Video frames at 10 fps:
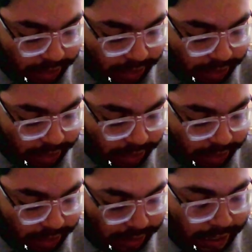as
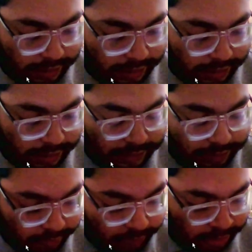x,
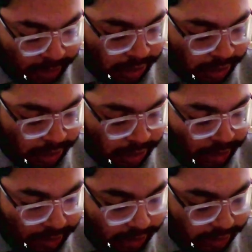
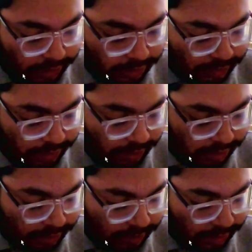and set
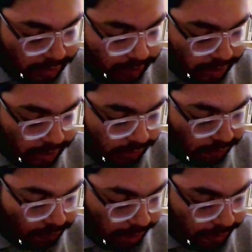here is
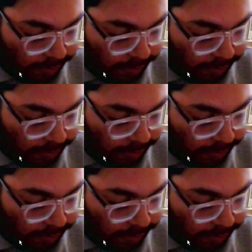y.